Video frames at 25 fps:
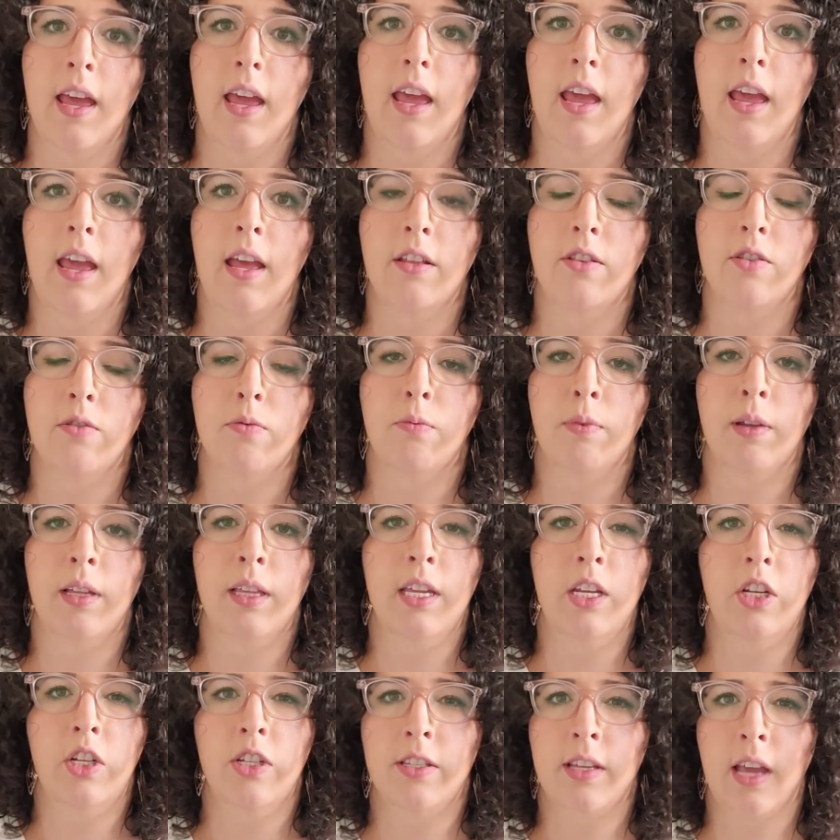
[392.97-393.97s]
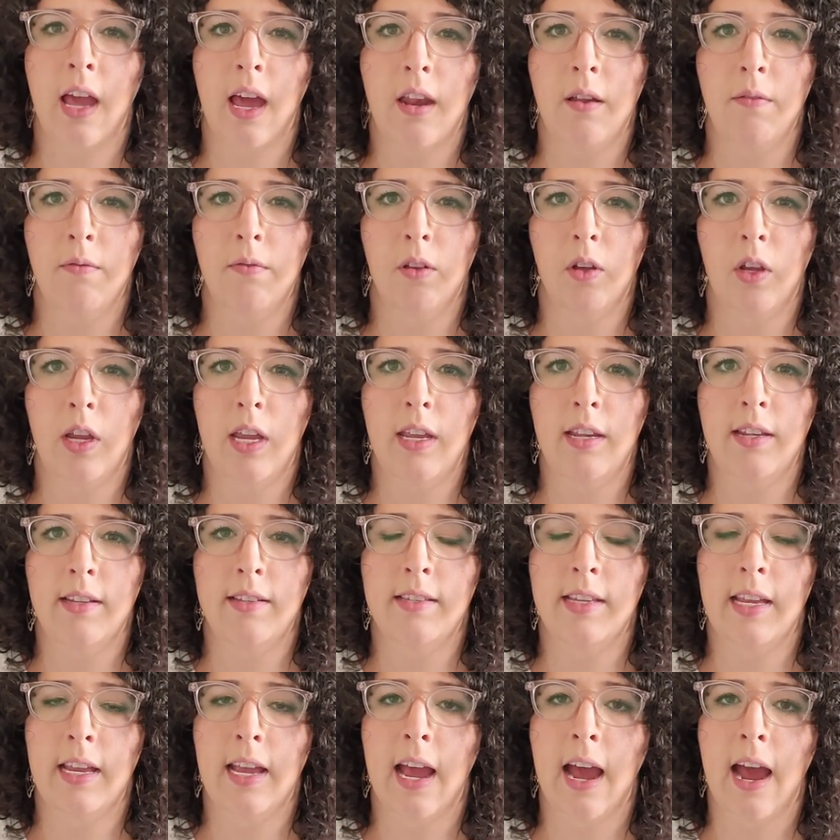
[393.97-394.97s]
it's really just kind of looking to
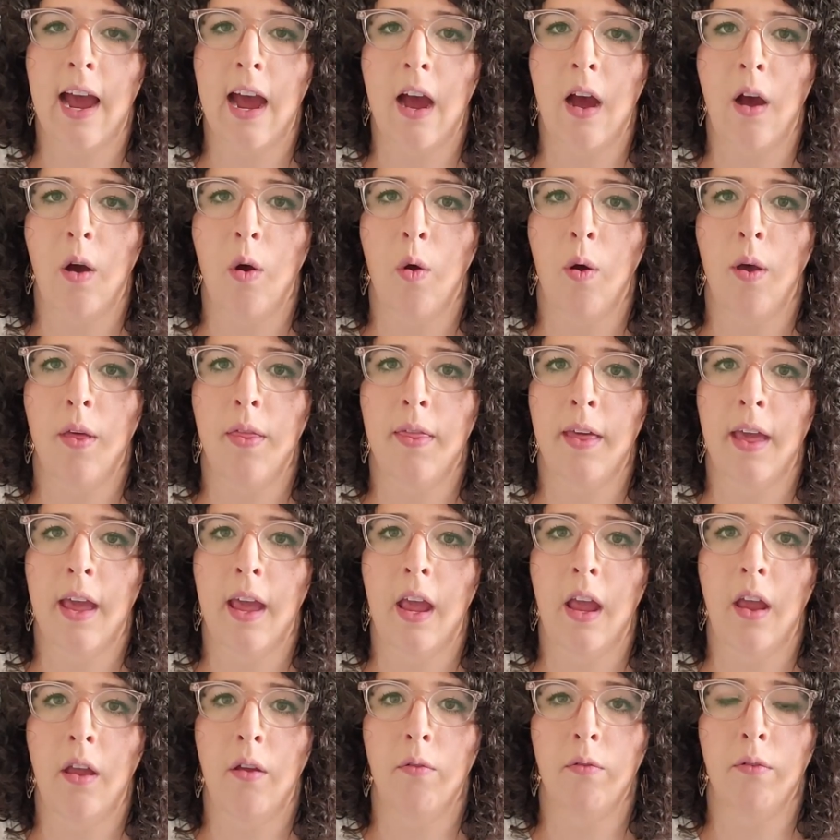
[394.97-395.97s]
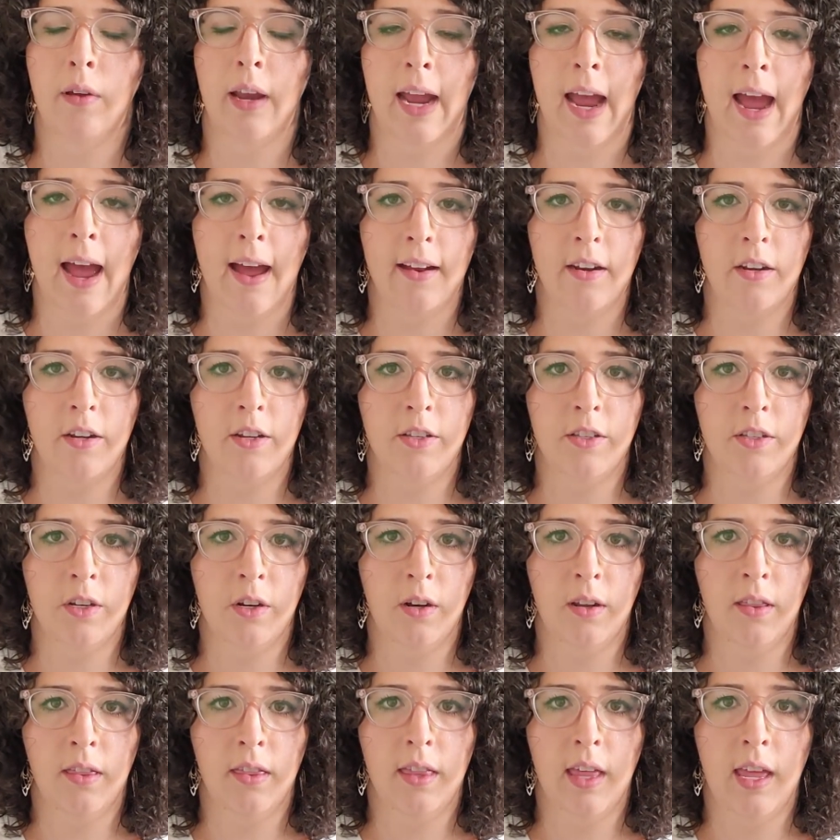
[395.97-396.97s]
see how they react to
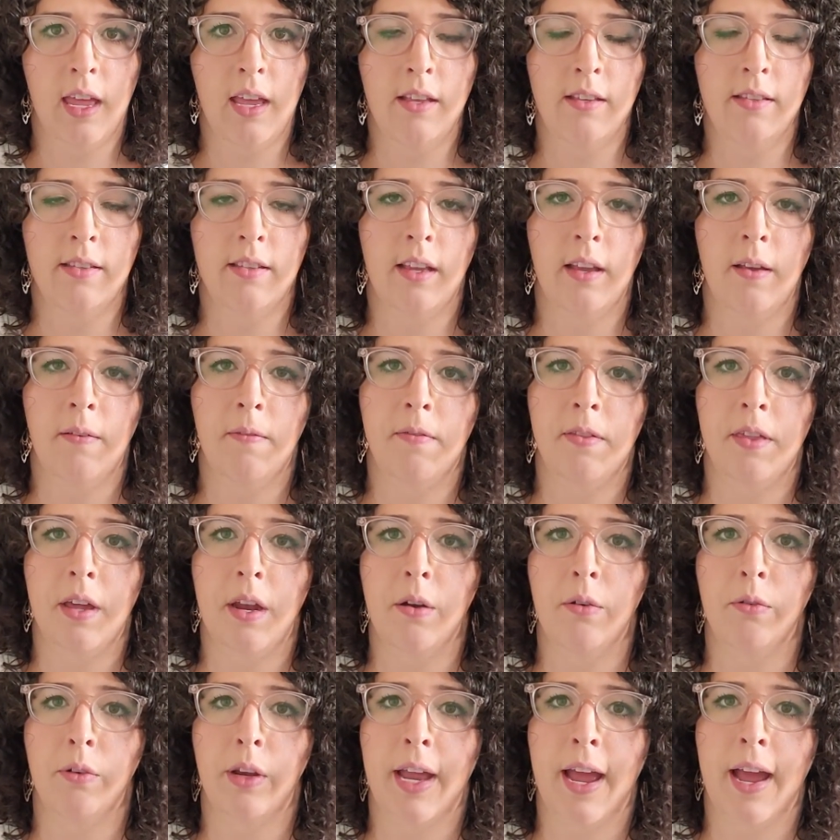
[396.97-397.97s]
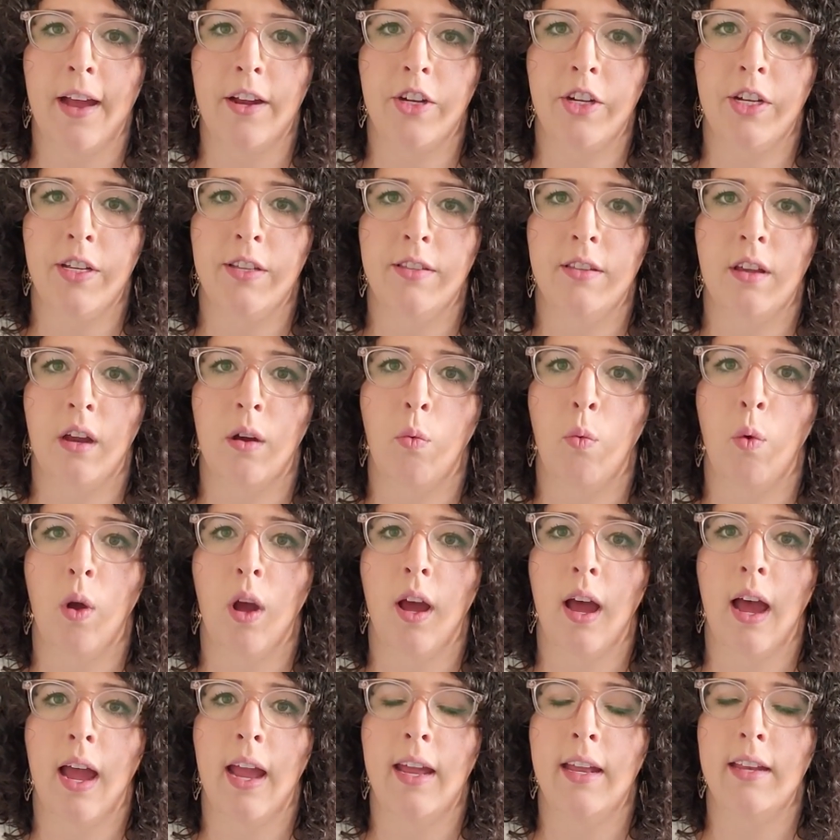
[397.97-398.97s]
certain things, if their reactions are
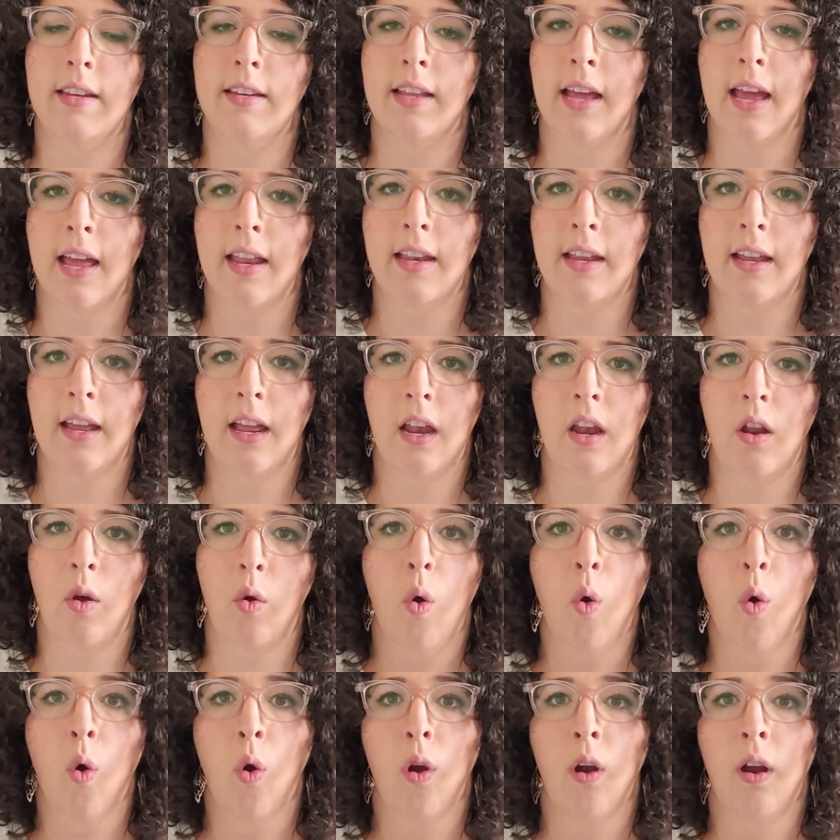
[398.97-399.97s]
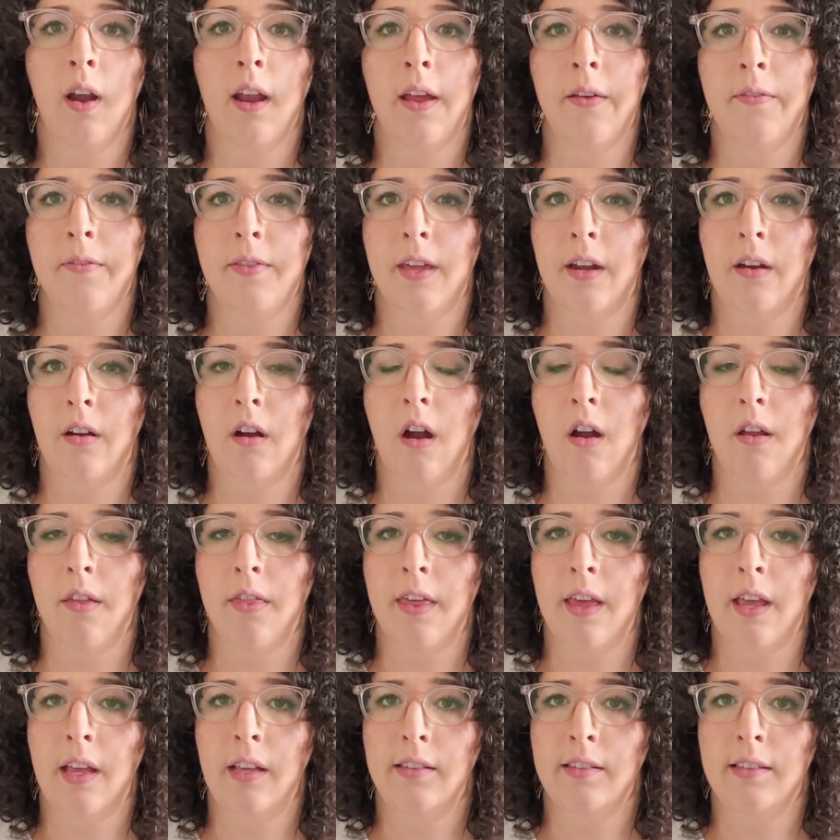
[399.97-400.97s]
what I intended, or if there are
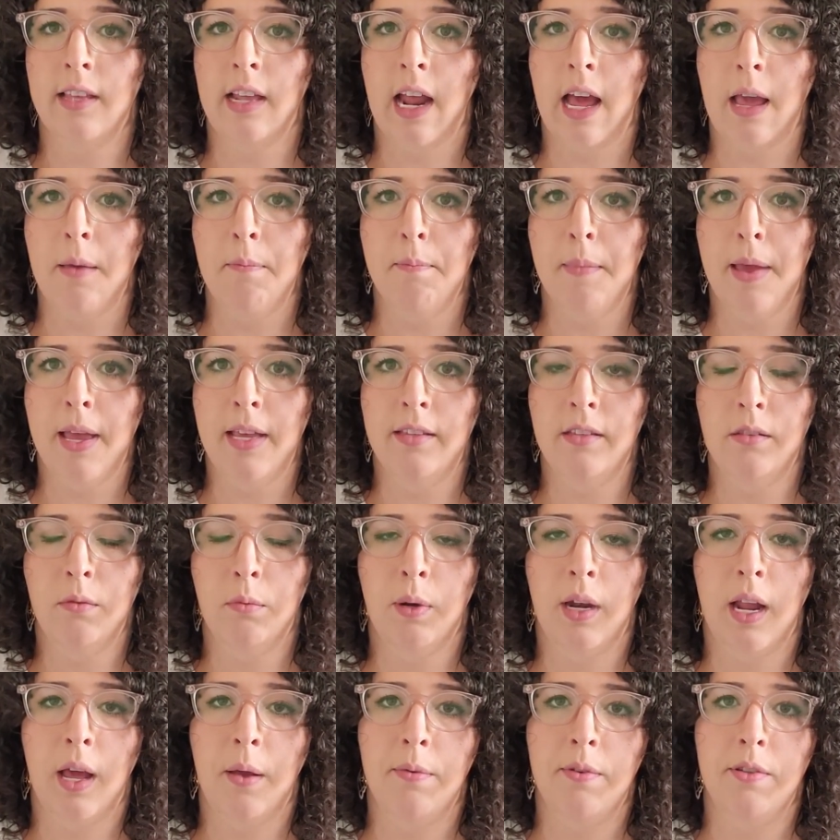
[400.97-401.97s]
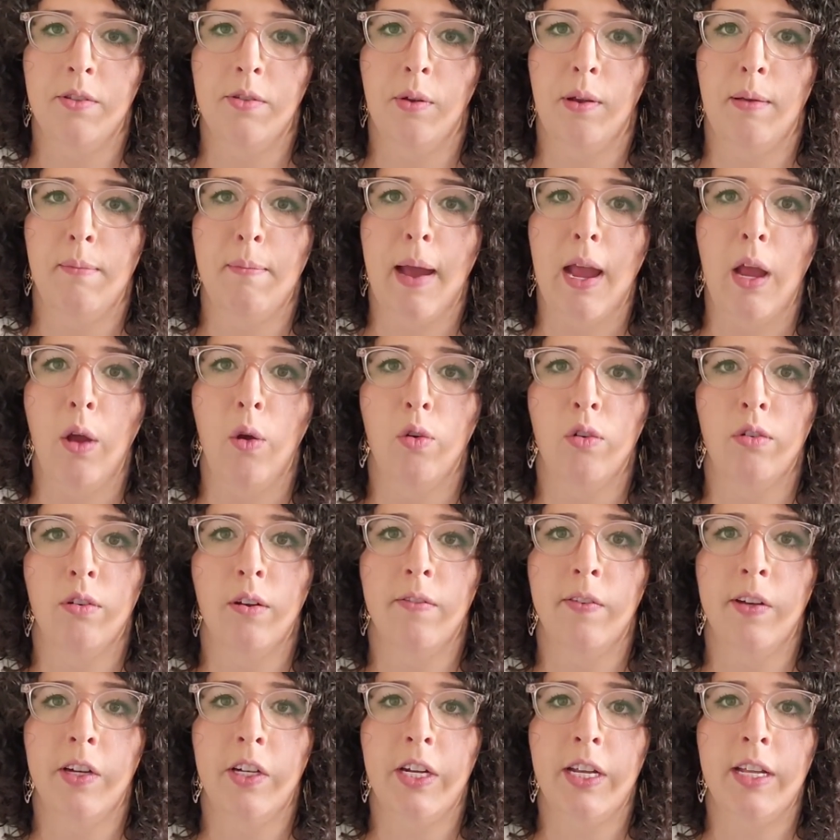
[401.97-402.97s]
things that I missed when I was doing my own
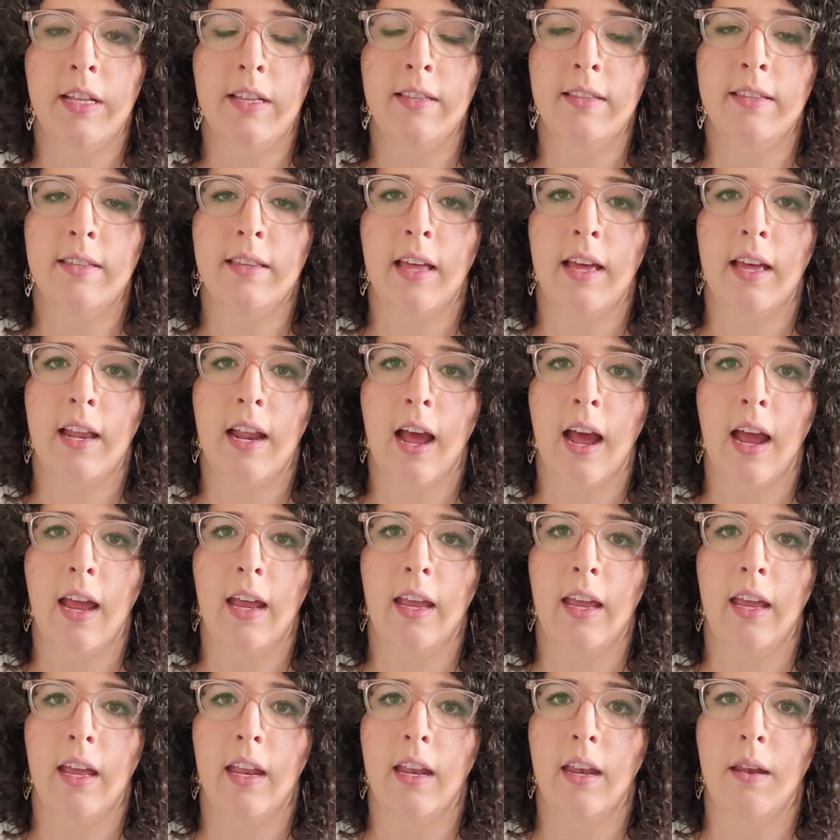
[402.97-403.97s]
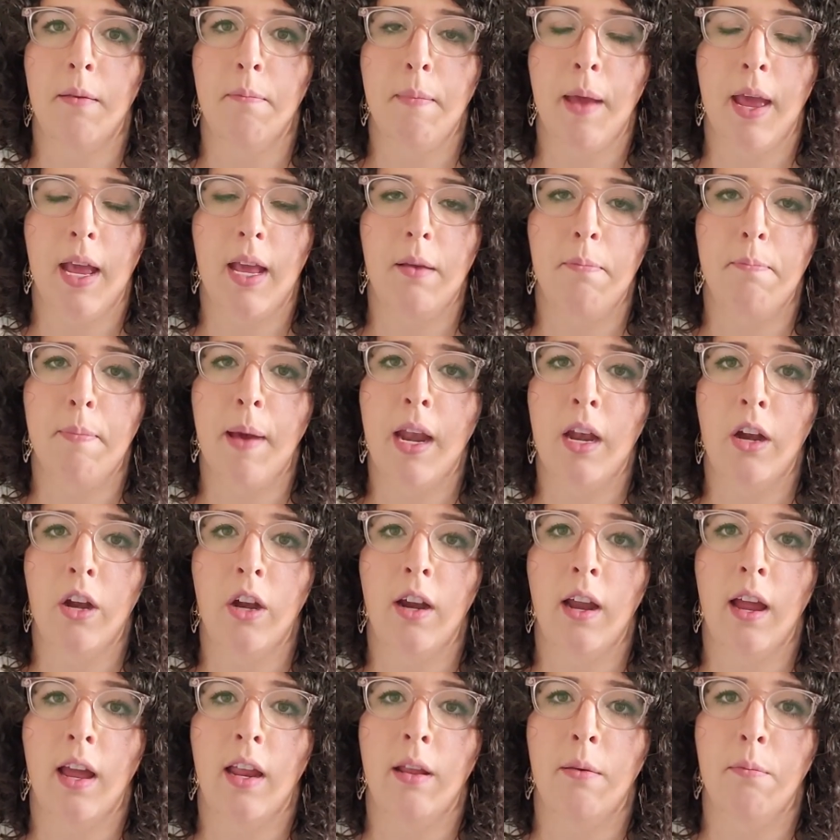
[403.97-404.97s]
revisions that I can make
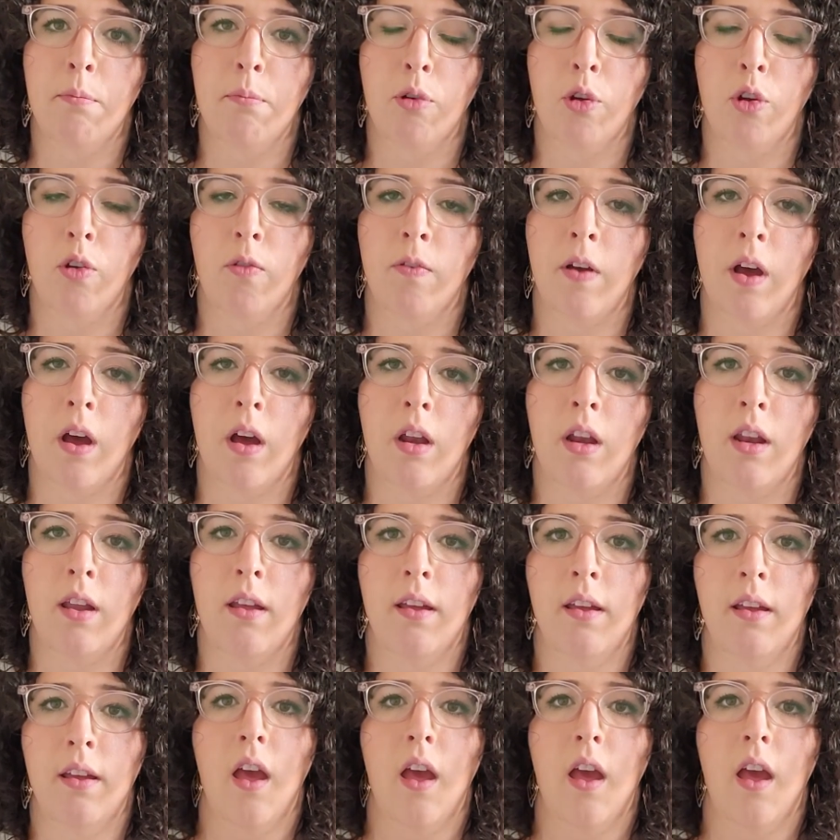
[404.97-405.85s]
better and improve on.